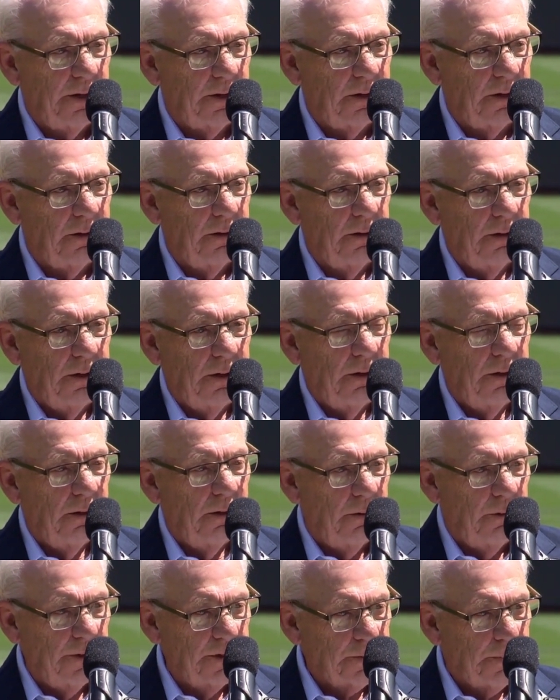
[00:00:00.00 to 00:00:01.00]
Peter,
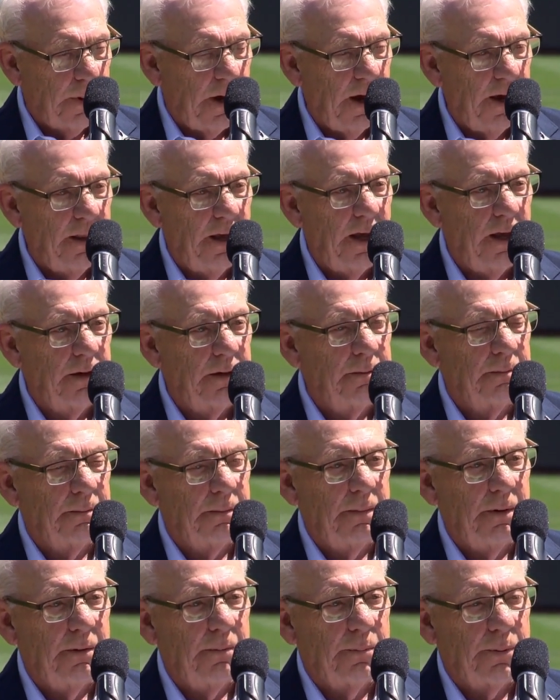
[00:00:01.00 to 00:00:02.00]
who was by
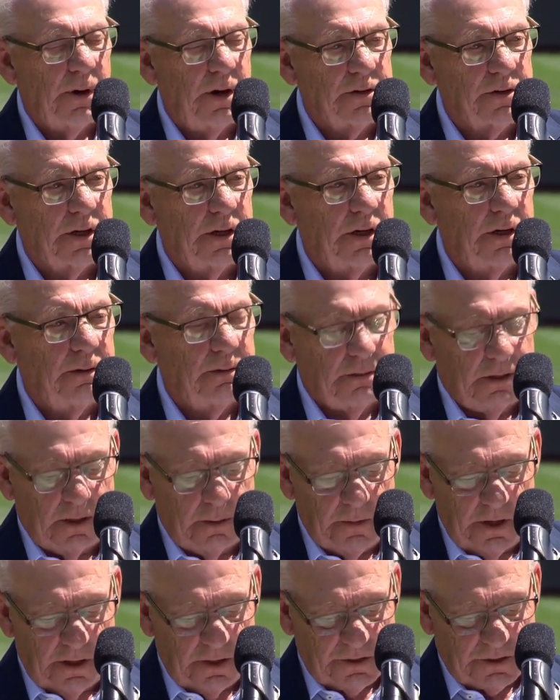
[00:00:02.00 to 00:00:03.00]
then
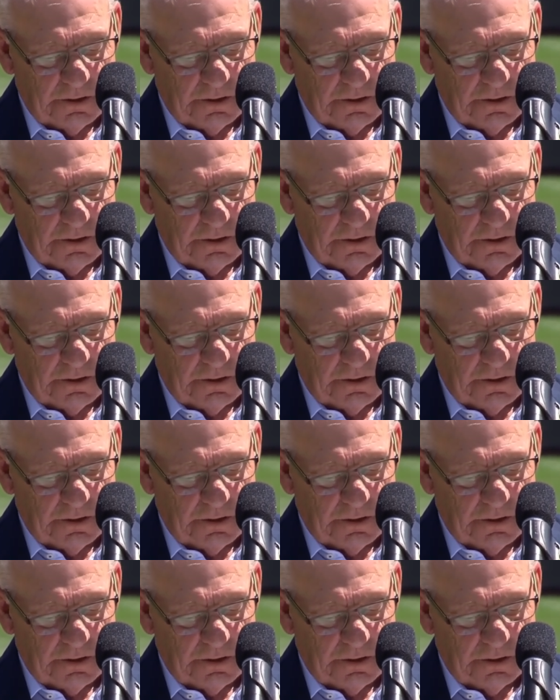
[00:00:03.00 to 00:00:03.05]
president of the